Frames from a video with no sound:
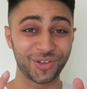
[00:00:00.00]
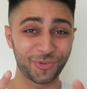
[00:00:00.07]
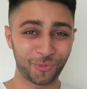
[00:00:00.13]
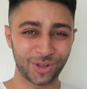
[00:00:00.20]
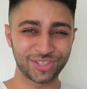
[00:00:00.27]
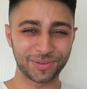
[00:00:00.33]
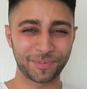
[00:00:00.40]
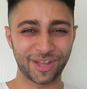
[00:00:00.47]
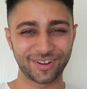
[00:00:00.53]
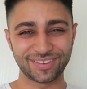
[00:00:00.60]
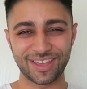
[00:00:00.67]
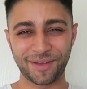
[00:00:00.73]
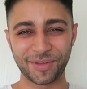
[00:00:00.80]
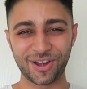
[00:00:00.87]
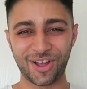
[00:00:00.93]
Once Upon a
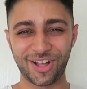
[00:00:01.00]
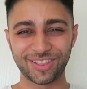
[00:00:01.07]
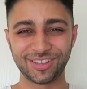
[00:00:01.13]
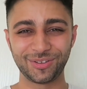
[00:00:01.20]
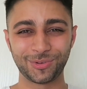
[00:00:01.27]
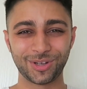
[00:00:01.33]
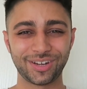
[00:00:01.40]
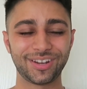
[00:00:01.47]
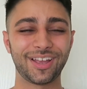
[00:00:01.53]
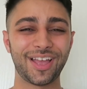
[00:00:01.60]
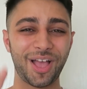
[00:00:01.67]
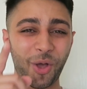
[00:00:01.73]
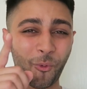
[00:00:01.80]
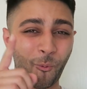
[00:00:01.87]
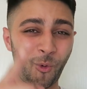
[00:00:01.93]
Time in Hollywood,
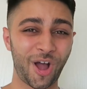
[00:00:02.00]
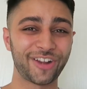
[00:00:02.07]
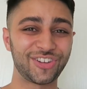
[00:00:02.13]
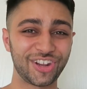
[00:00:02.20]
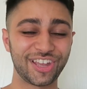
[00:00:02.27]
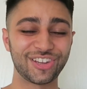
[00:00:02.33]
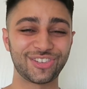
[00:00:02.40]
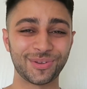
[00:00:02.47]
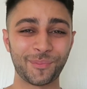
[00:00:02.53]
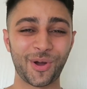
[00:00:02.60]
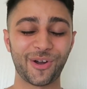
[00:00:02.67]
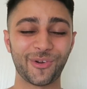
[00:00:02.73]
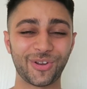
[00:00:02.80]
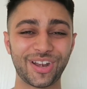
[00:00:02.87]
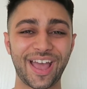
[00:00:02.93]
watching it
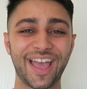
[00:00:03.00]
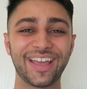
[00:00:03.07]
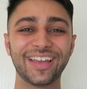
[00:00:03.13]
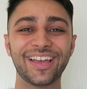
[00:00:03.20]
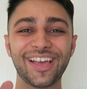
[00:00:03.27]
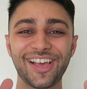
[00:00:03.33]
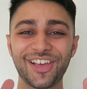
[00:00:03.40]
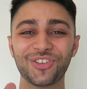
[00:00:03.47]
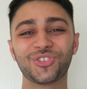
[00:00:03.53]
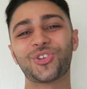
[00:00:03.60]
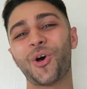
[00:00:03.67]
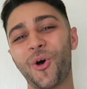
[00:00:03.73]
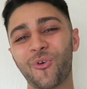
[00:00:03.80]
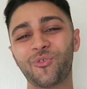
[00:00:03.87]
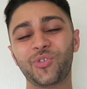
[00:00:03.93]
tomorrow night.
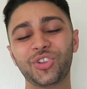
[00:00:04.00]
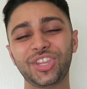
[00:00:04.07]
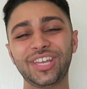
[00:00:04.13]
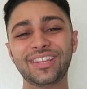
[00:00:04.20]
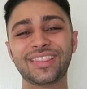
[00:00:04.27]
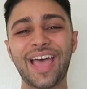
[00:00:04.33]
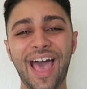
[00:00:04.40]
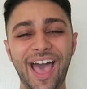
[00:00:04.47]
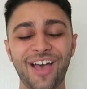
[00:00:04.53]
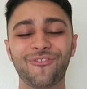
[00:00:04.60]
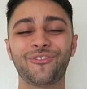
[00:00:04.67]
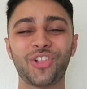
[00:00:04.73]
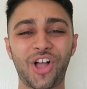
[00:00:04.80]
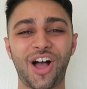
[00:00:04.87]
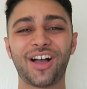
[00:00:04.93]
So hopefully
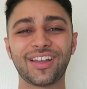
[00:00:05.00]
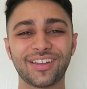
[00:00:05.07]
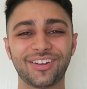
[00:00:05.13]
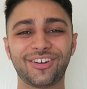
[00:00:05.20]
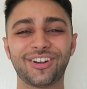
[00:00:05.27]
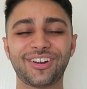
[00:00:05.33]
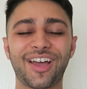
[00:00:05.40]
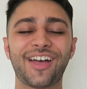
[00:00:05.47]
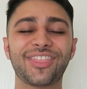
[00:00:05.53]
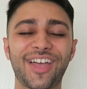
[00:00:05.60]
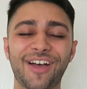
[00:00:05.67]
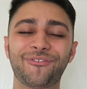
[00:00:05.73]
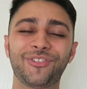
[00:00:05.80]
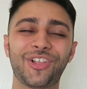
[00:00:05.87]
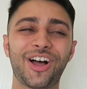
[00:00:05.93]
that vlog, or not
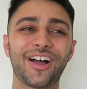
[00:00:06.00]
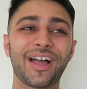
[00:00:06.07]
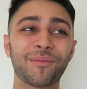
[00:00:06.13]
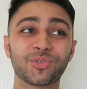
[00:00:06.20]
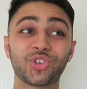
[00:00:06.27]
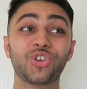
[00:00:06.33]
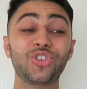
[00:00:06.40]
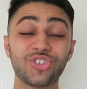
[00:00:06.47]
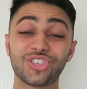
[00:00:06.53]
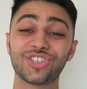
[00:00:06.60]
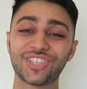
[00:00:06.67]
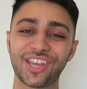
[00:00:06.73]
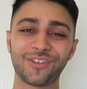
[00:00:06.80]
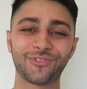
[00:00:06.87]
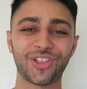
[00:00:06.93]
that vlog, I'm so used to
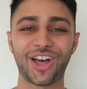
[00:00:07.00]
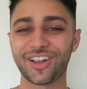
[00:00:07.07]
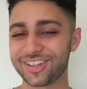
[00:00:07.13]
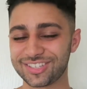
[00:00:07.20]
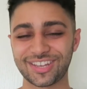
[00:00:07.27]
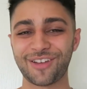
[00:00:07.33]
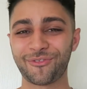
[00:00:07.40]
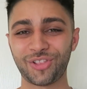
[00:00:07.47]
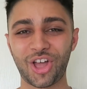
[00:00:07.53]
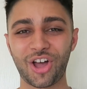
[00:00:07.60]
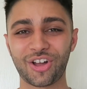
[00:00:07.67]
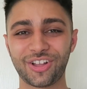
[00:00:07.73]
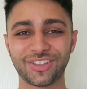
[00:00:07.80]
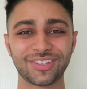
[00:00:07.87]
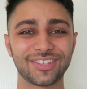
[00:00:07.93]
saying vlog because I
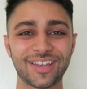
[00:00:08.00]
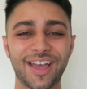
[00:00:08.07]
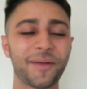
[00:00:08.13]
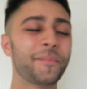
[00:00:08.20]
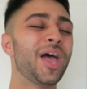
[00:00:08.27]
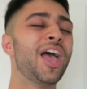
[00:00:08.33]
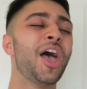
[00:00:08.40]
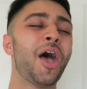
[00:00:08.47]
vlog all the time,